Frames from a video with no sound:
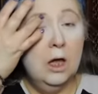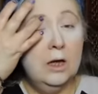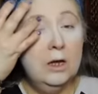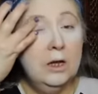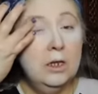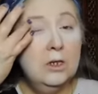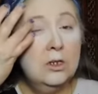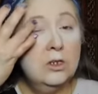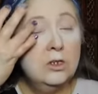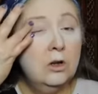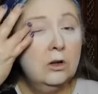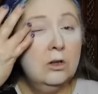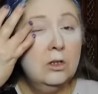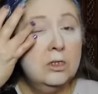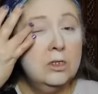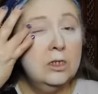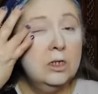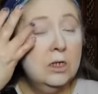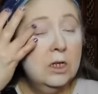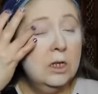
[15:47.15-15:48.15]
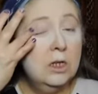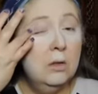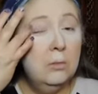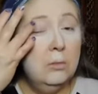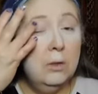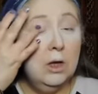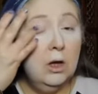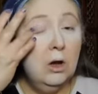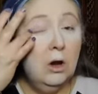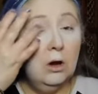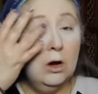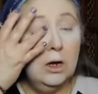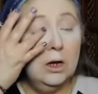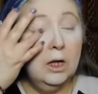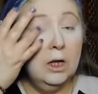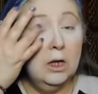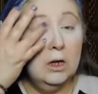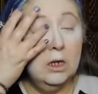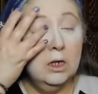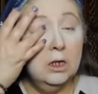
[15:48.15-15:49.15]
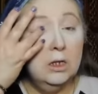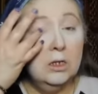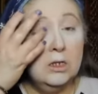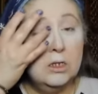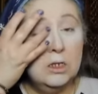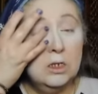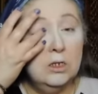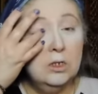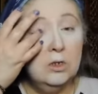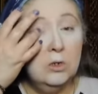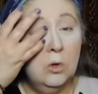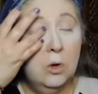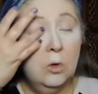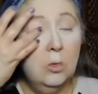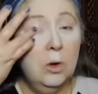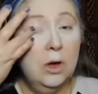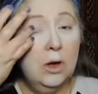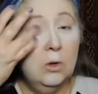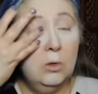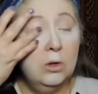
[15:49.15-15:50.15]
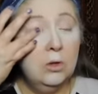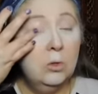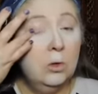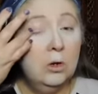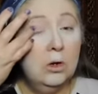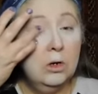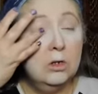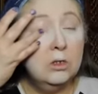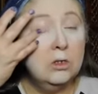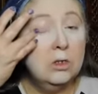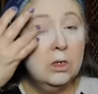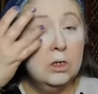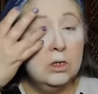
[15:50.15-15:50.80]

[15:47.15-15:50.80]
I need to start listening to NPR again and listening to Away with Words,